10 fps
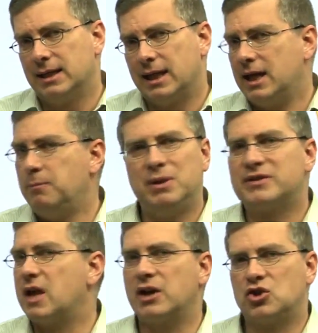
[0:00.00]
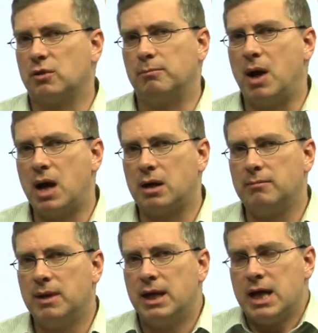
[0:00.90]
Hip is not your
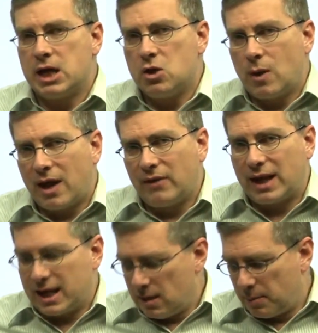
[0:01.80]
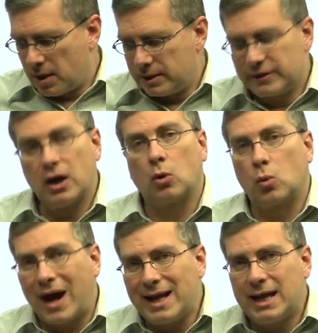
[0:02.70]
bottom. You have a hip on this, a
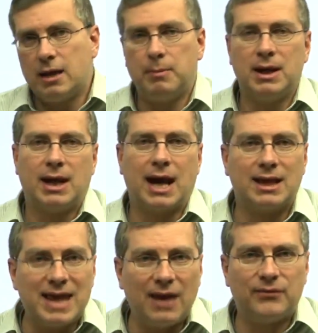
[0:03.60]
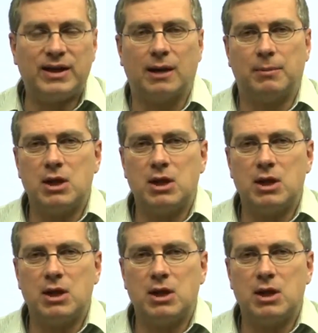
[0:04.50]
right hip and left hip.